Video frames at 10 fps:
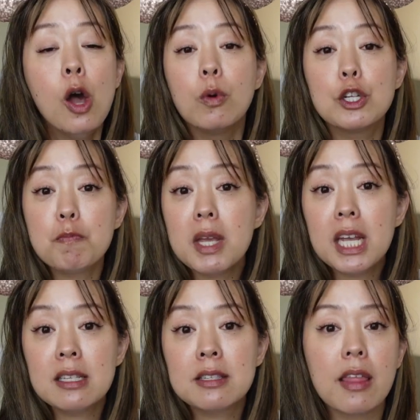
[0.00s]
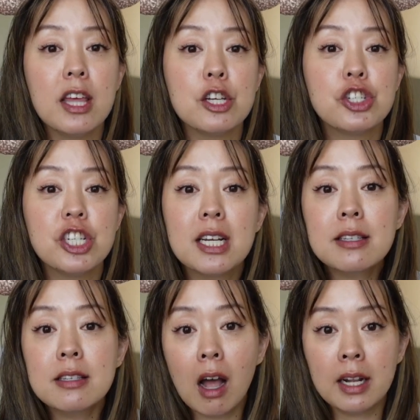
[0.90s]
which means that she
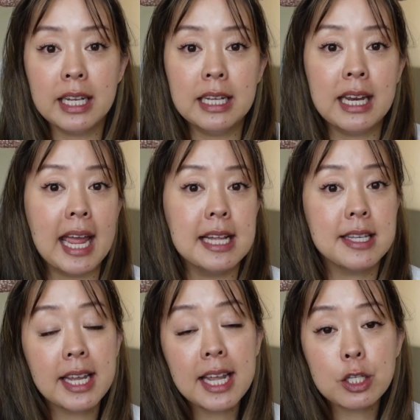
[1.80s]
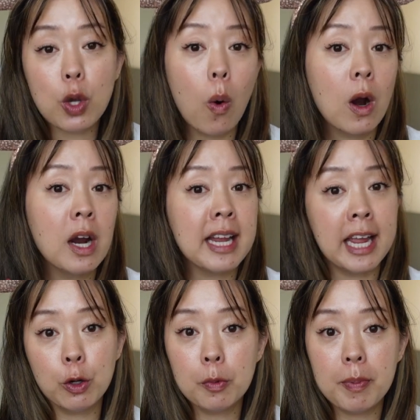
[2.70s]
does not need a ticket or an
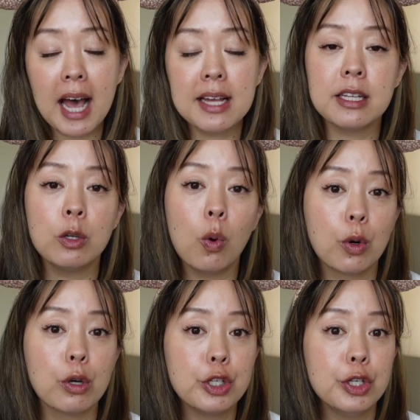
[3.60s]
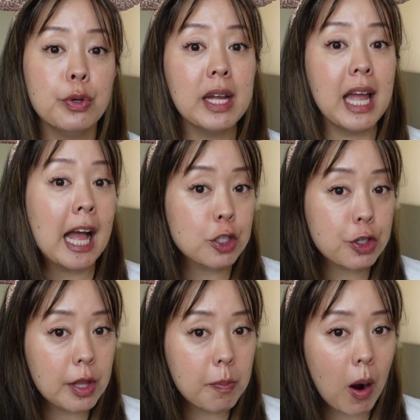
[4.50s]
annual pass in order to
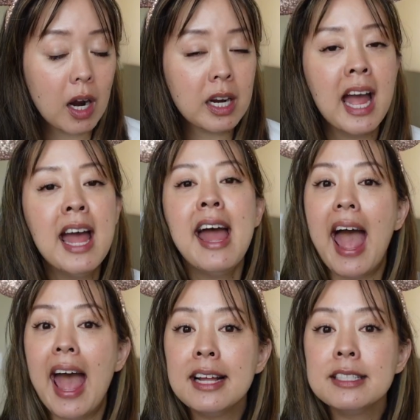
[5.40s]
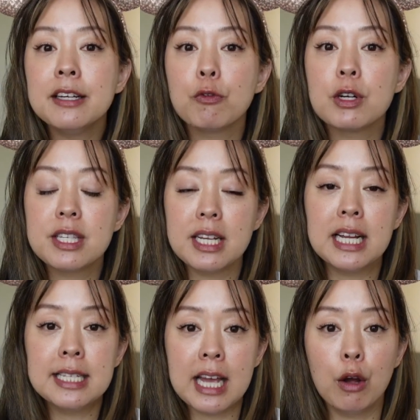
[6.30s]
enter the park. And if we're
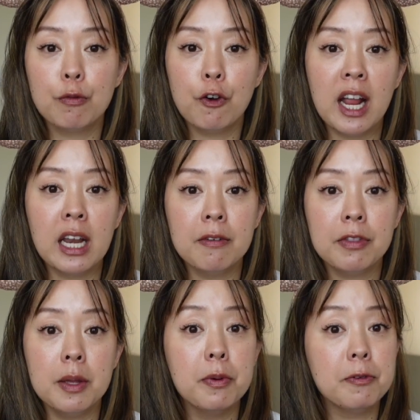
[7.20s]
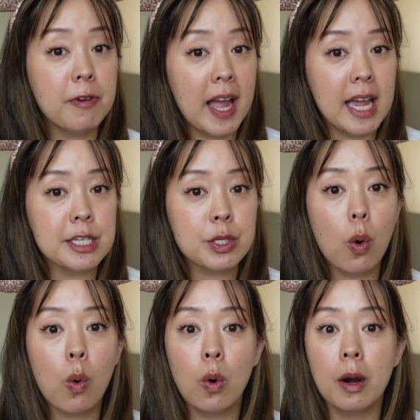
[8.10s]
sitting down for any of the buffets
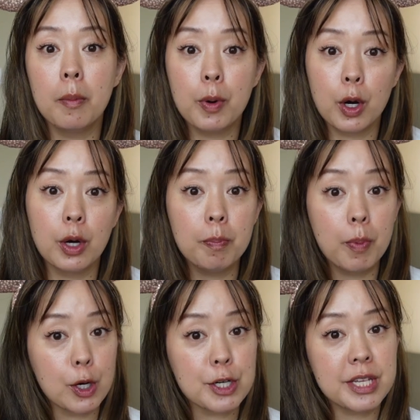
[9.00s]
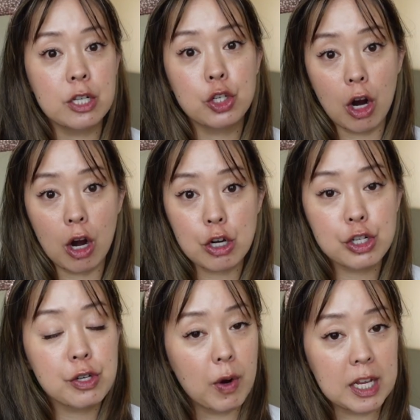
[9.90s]
or per person
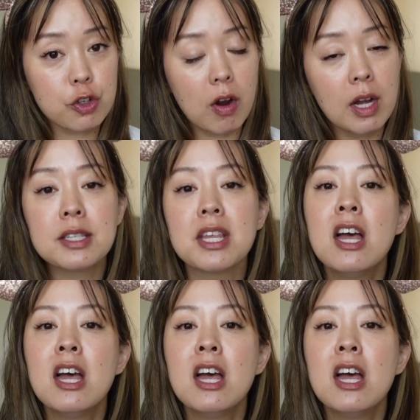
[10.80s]
charged restaurants,